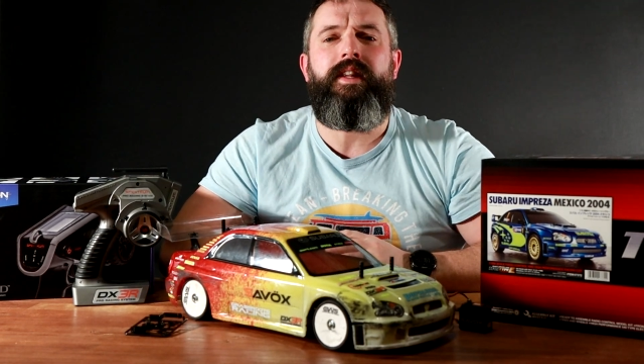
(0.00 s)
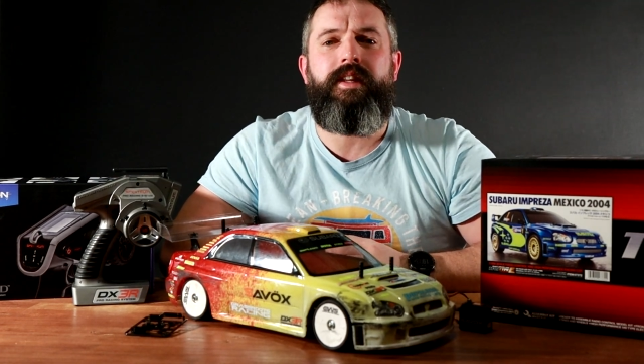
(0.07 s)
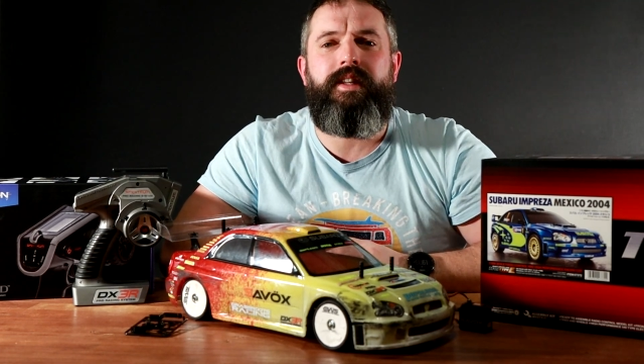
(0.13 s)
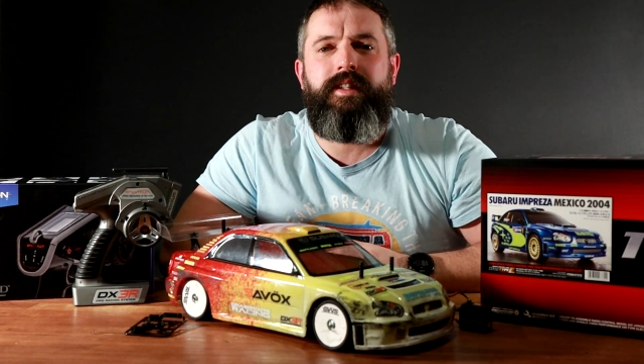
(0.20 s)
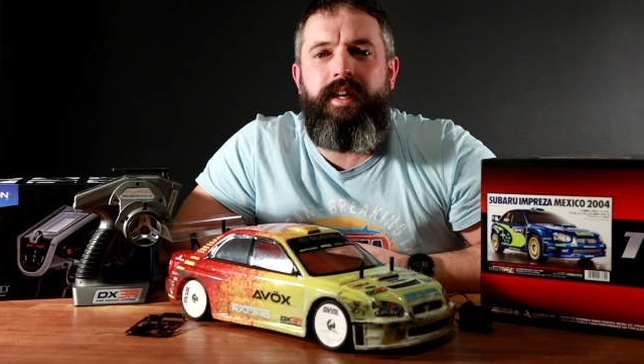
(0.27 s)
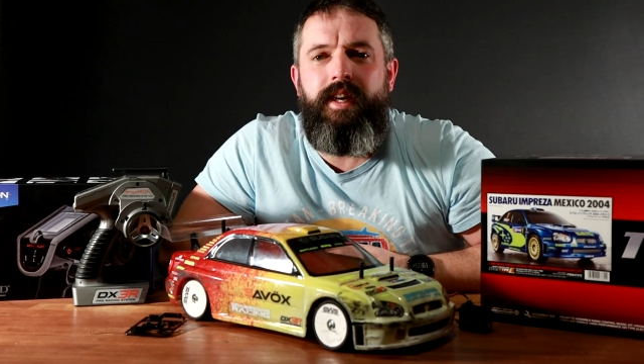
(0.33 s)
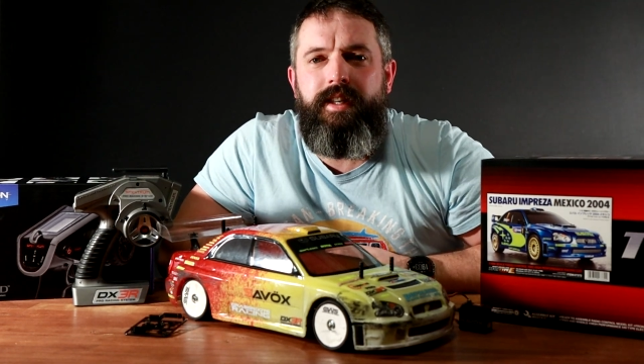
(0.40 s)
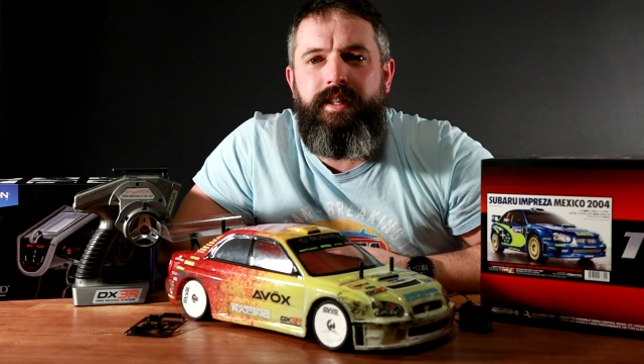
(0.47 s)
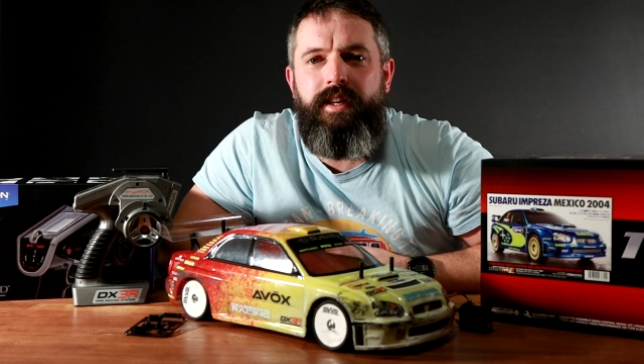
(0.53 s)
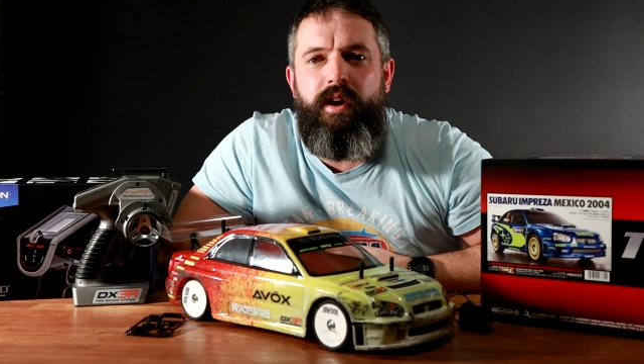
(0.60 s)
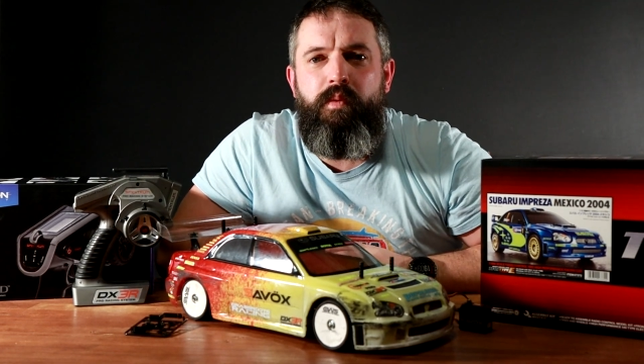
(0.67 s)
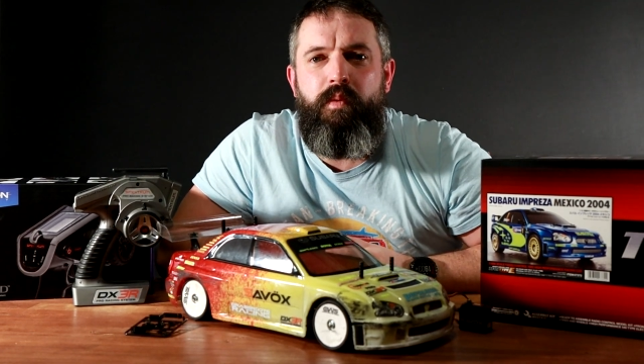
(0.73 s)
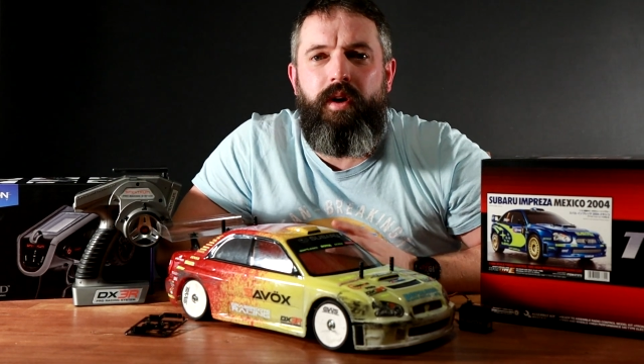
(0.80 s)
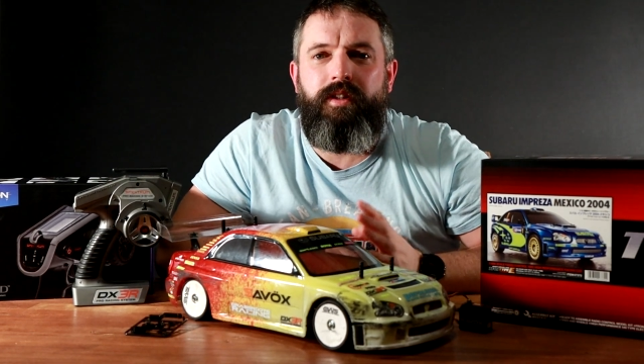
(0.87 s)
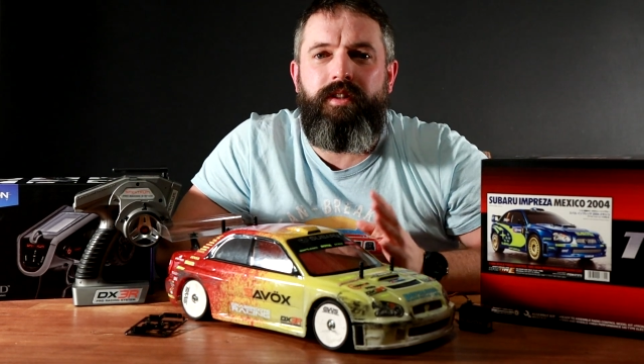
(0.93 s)
the
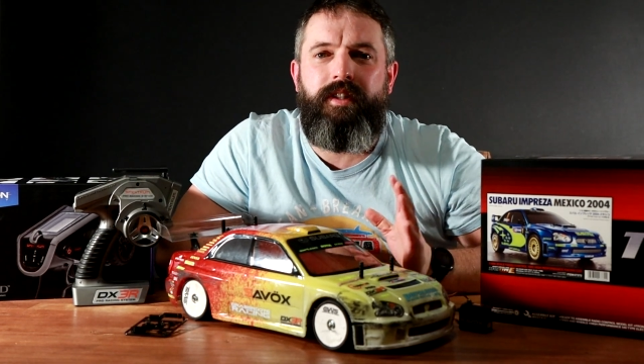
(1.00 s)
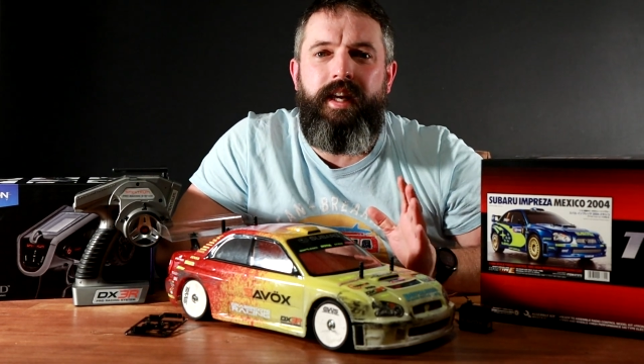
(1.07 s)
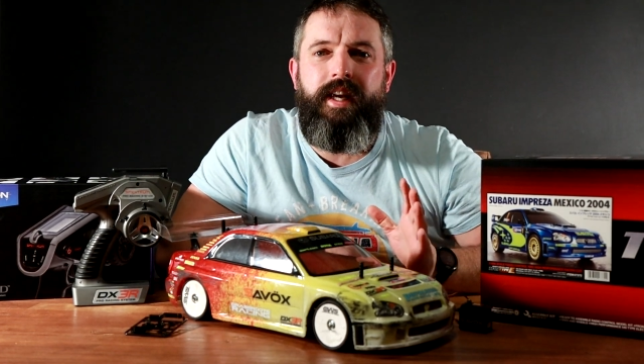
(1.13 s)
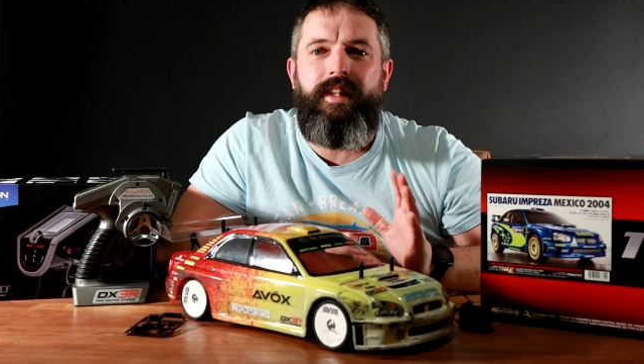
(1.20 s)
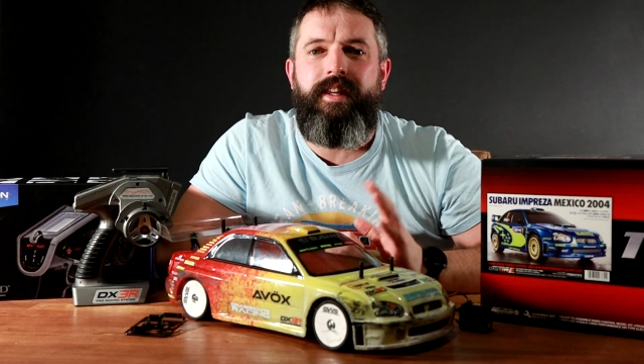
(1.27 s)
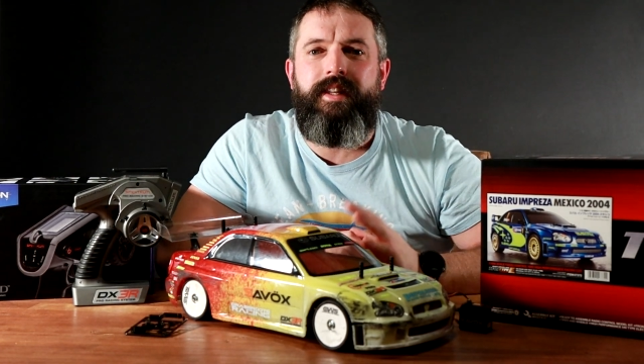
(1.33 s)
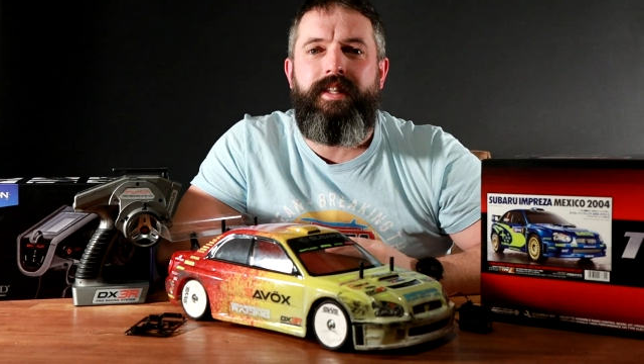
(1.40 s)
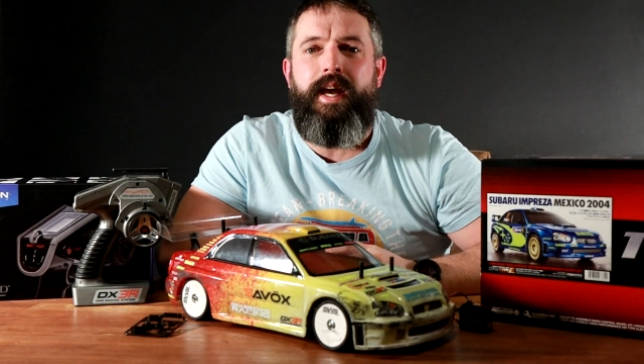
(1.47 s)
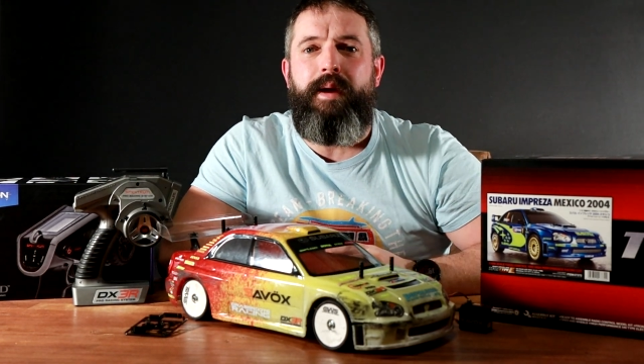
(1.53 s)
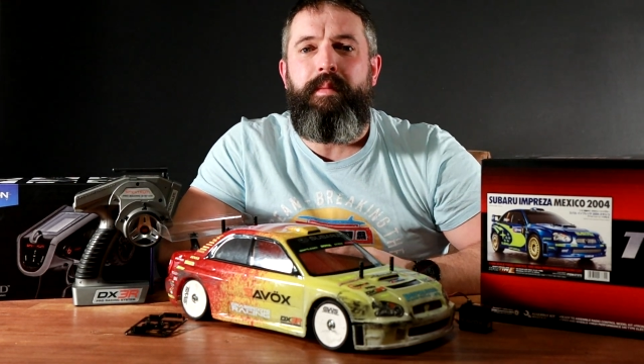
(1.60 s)
TT01s in the